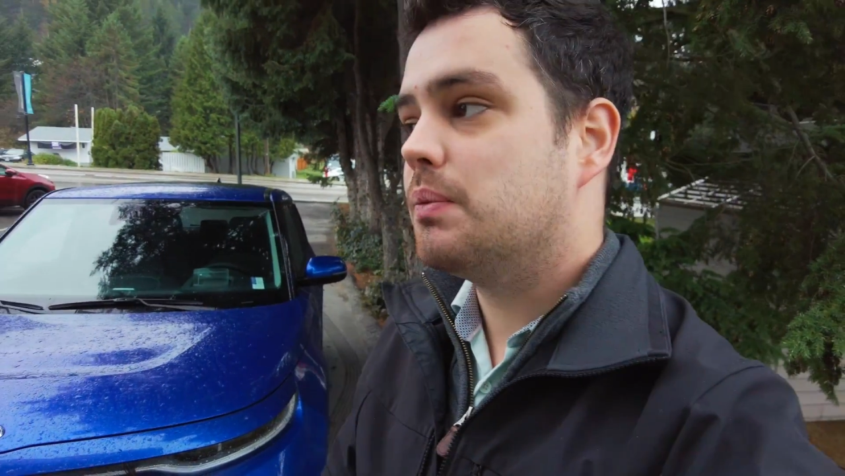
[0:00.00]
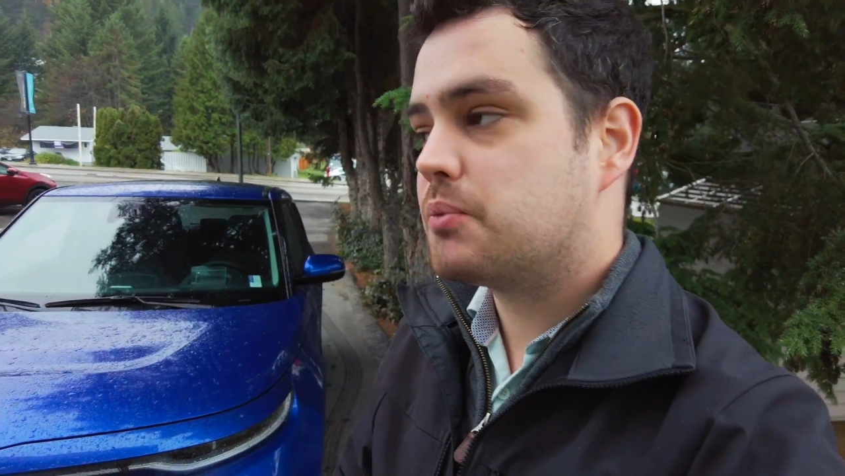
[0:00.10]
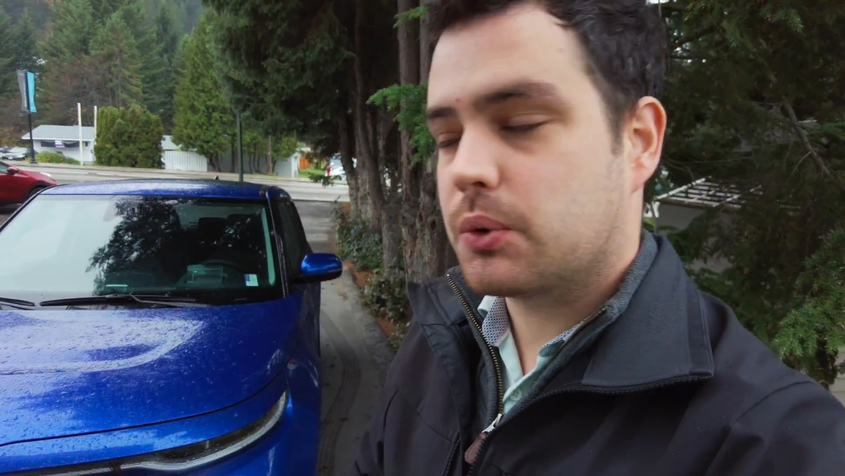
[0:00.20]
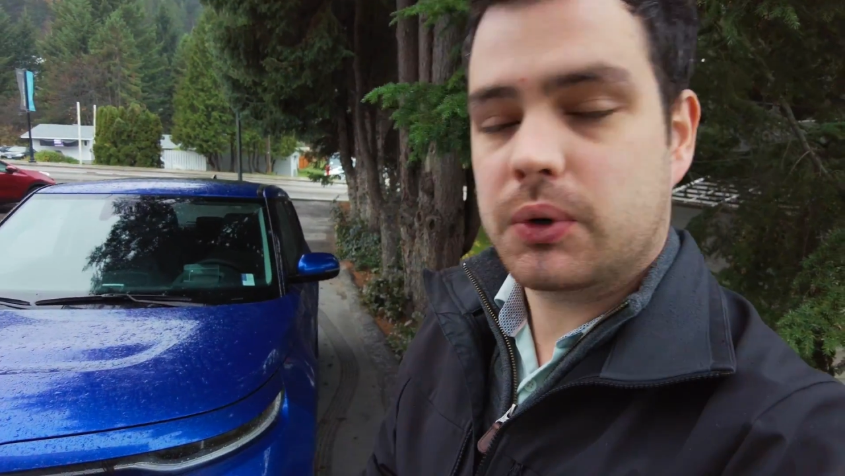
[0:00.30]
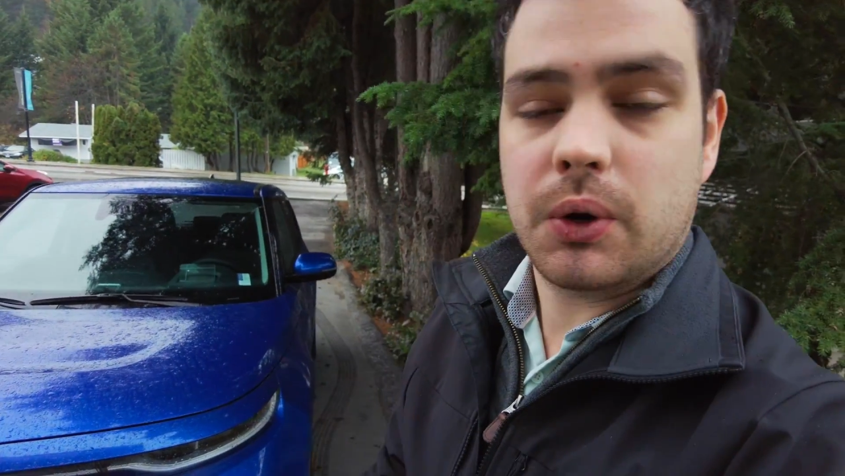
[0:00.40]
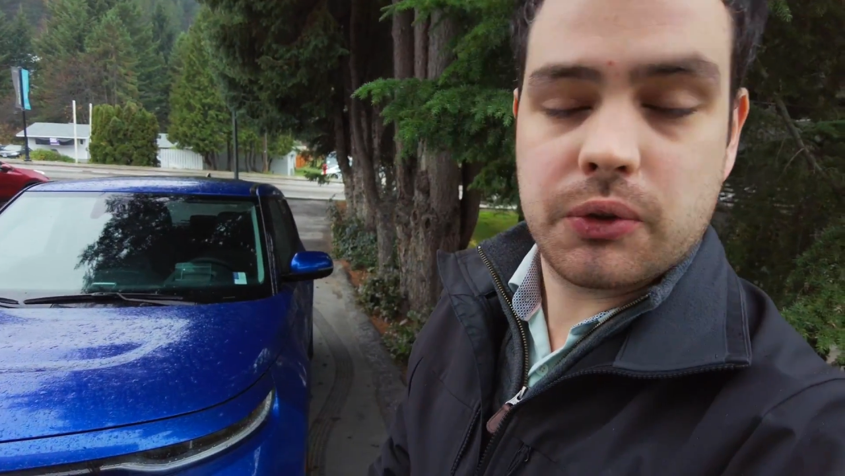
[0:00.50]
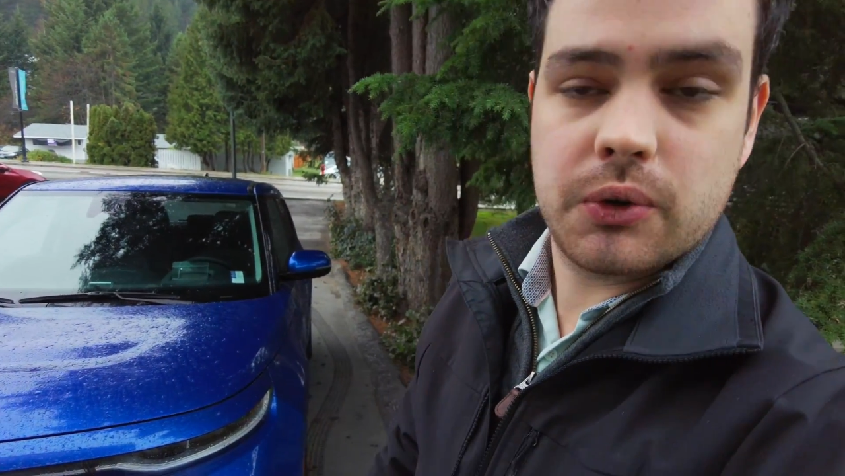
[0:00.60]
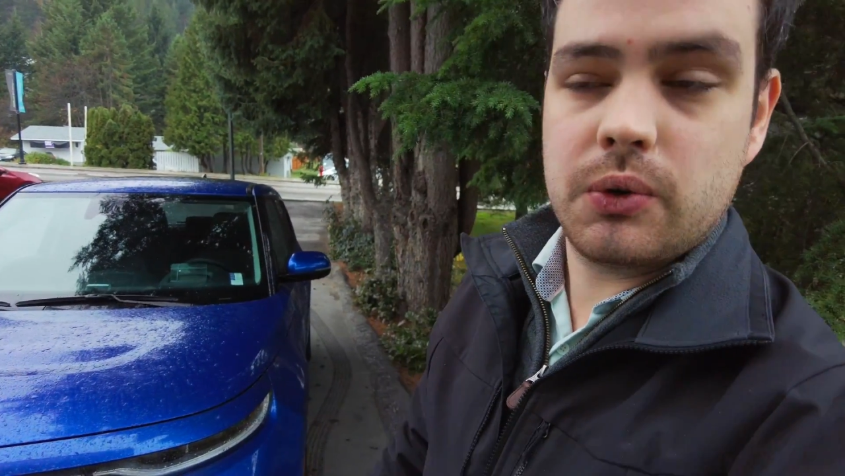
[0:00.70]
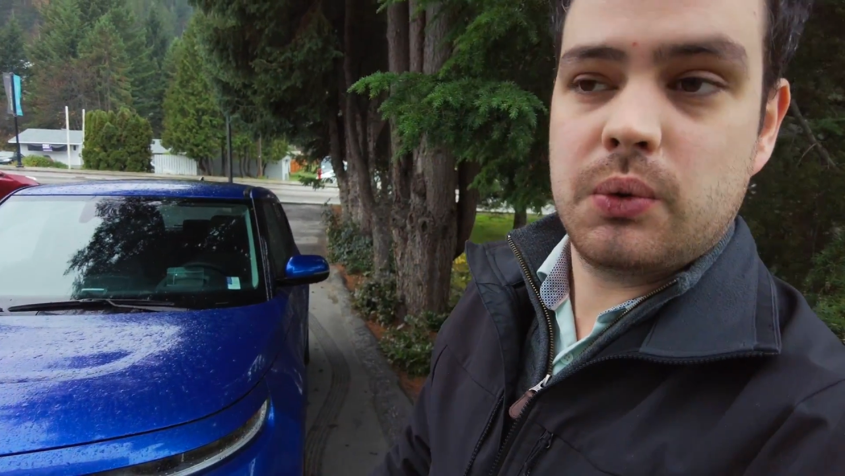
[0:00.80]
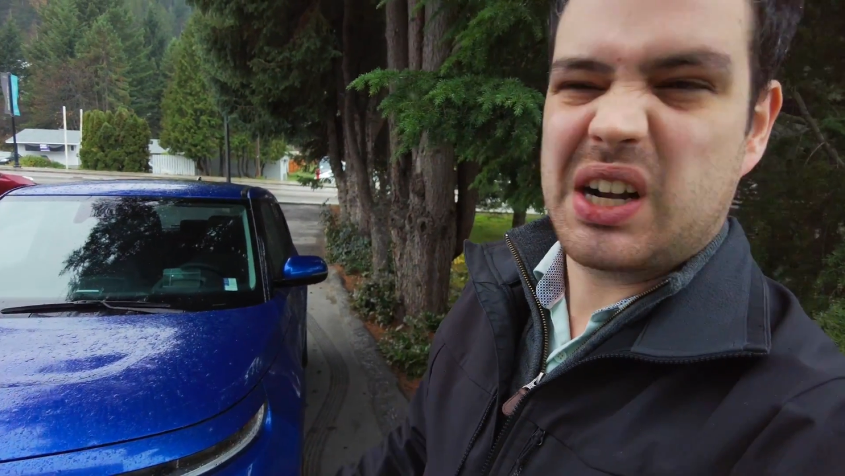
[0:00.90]
So we'll go
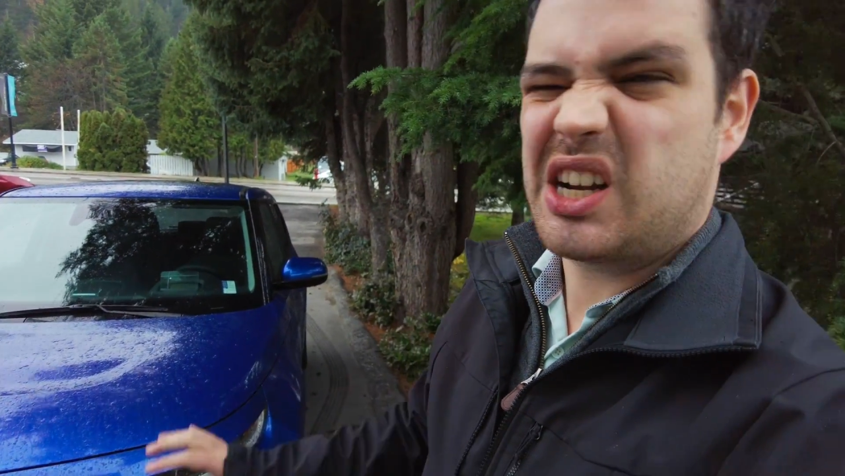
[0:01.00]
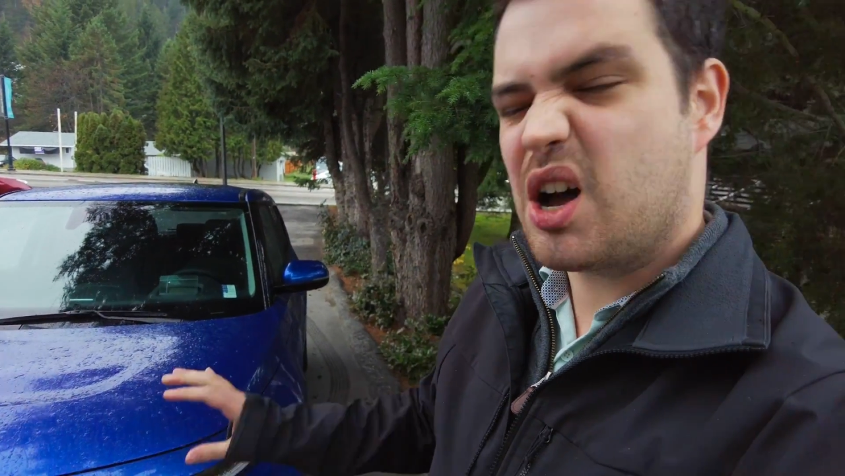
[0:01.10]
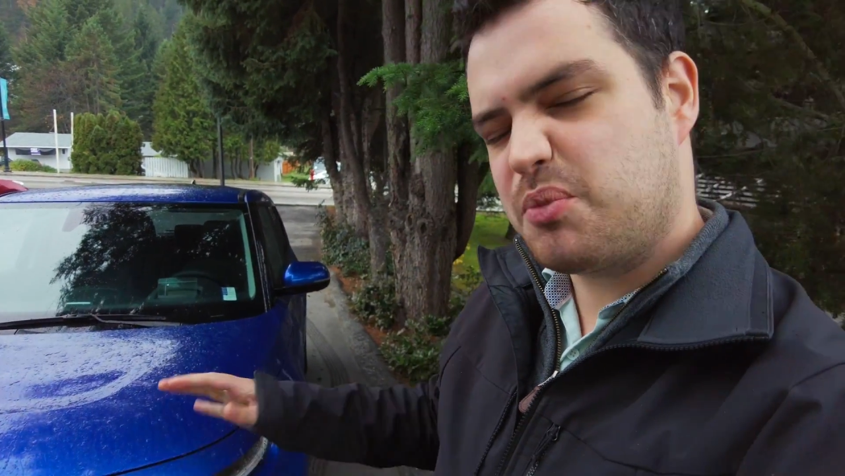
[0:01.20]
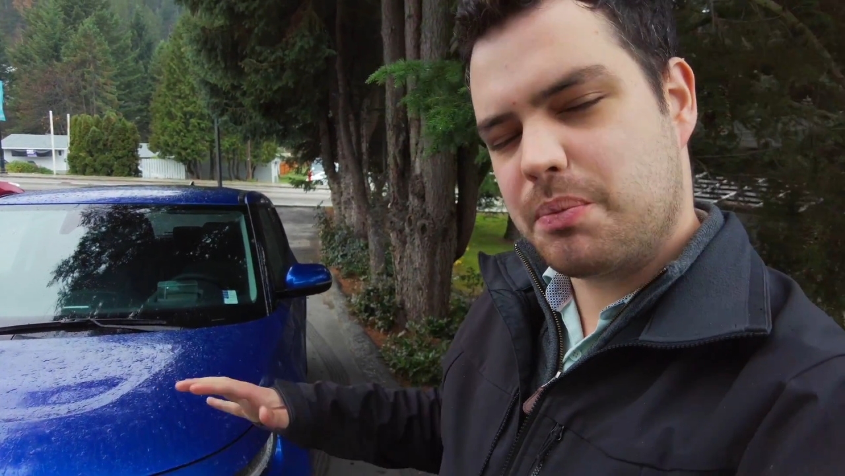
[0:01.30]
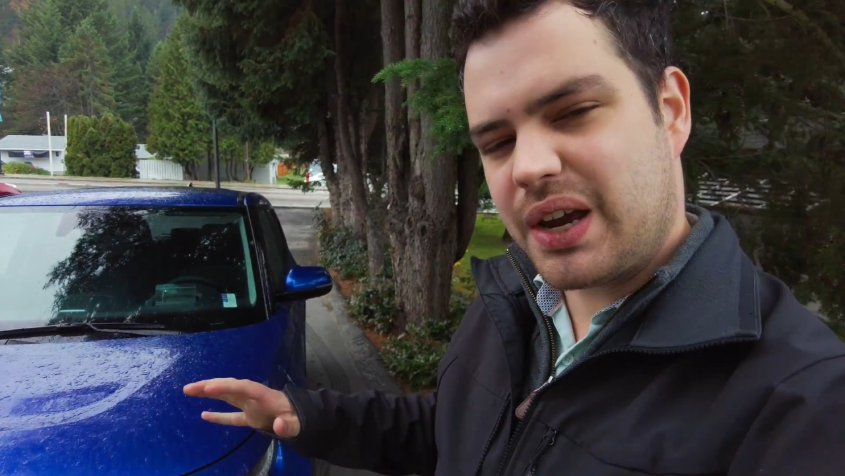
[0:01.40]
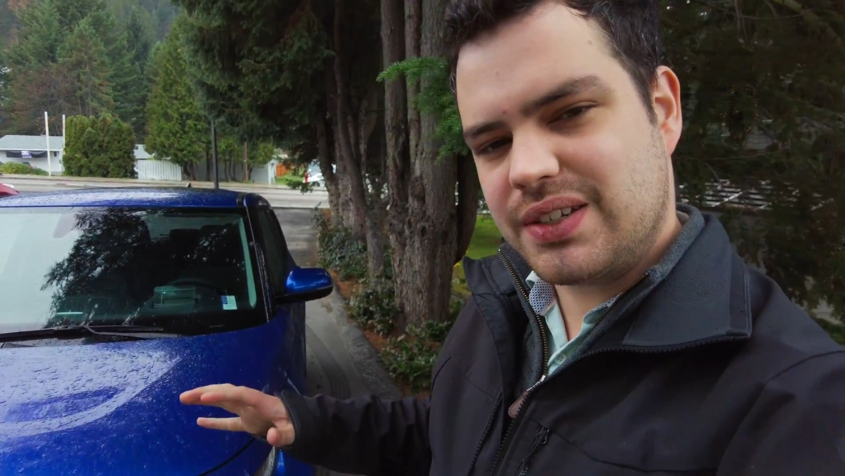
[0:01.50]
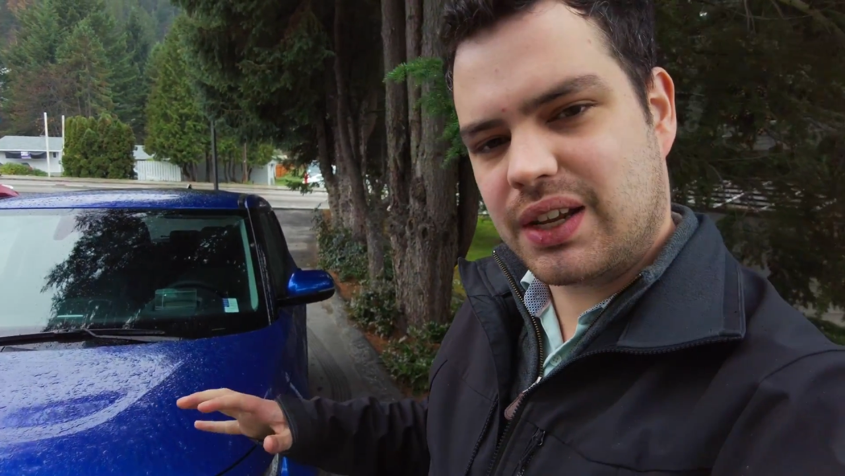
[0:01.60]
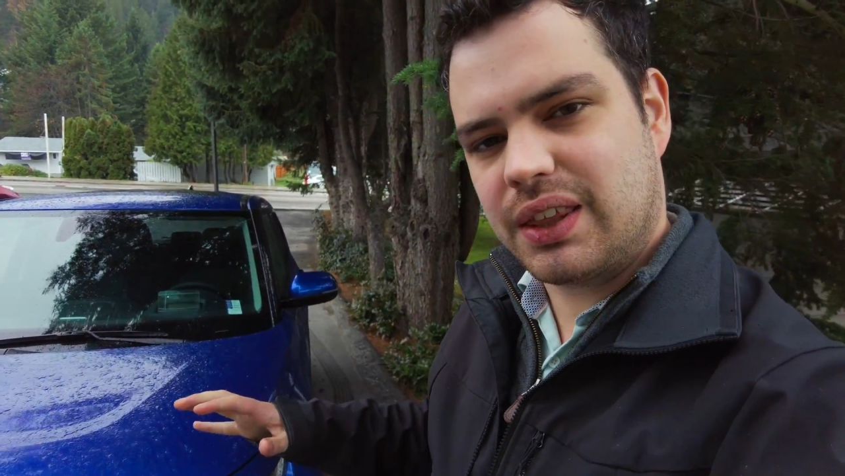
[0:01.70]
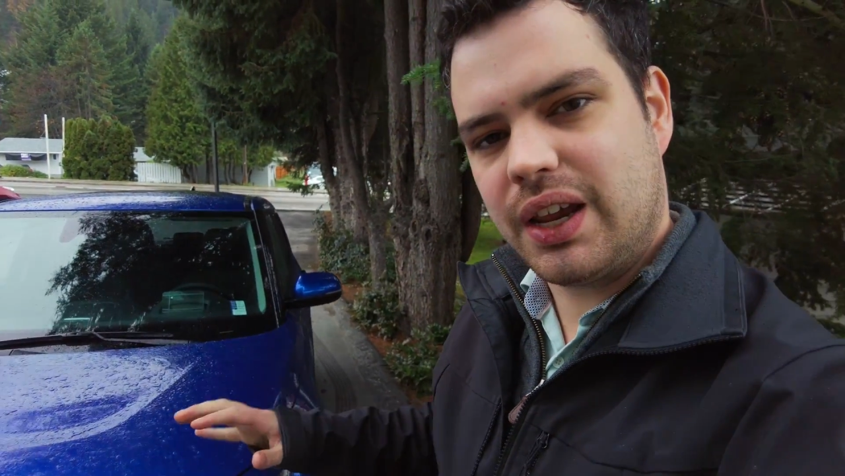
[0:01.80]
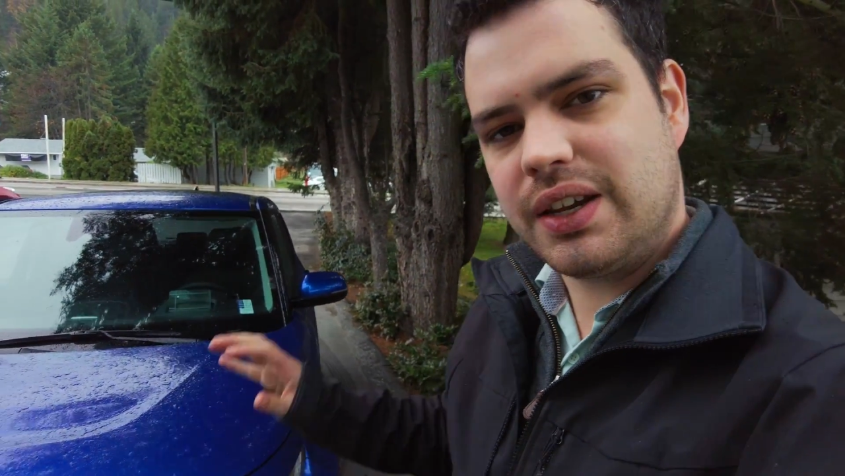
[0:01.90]
through a couple
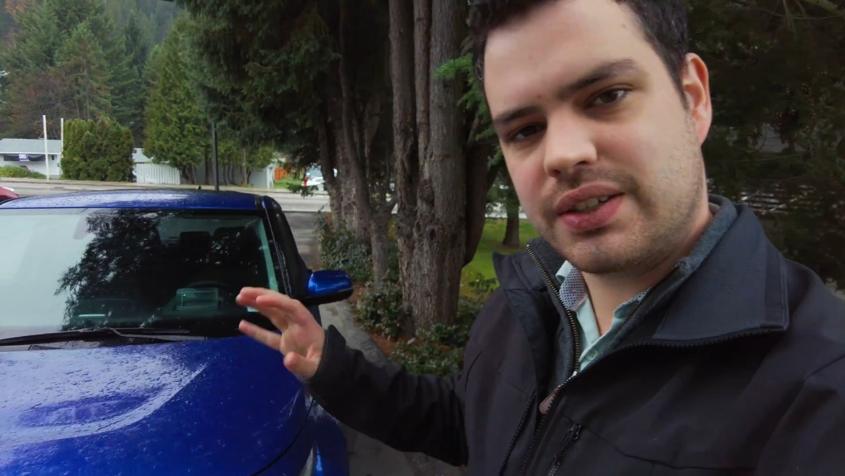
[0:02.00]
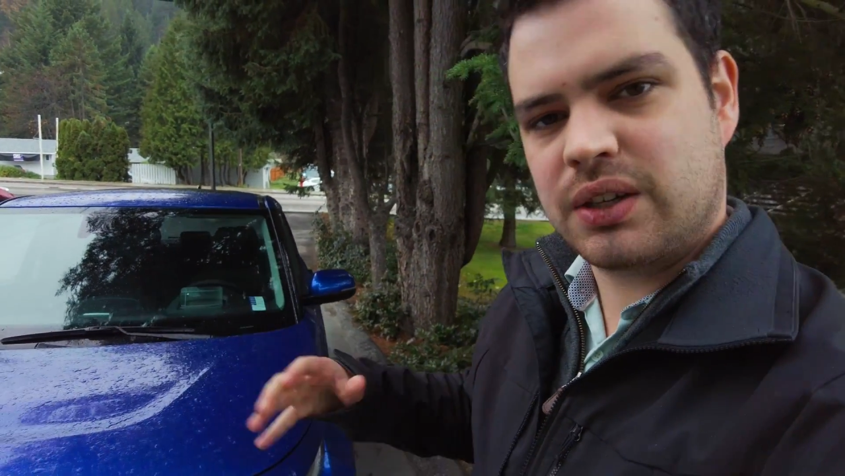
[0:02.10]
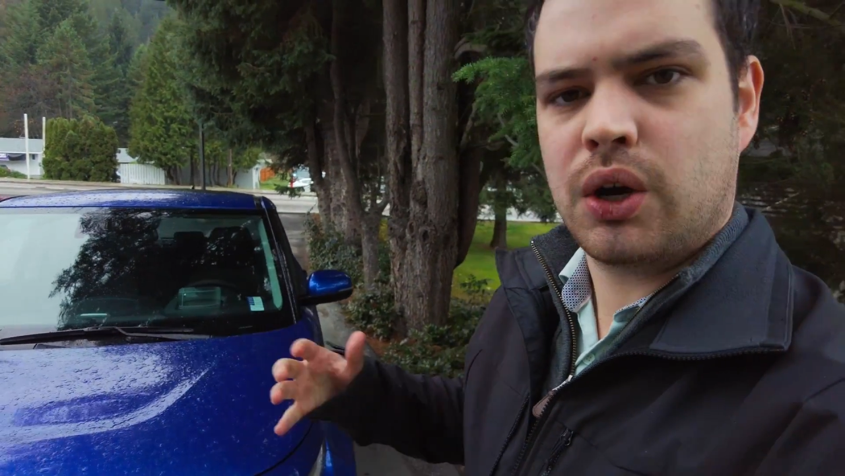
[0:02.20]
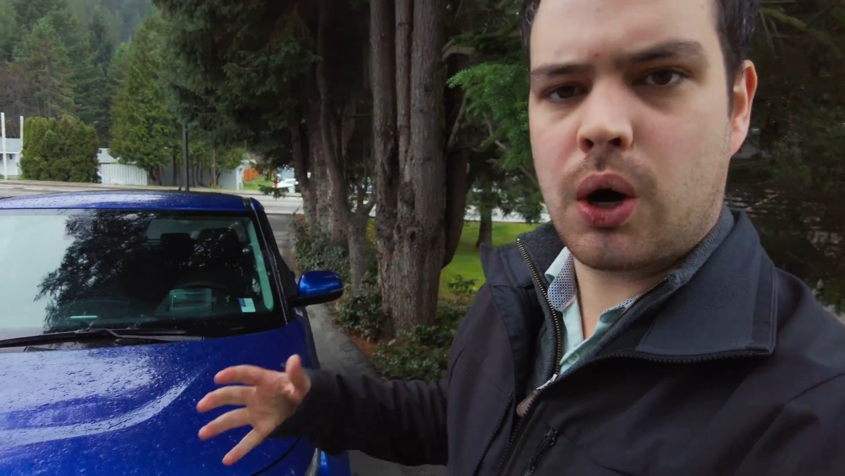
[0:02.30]
basic things.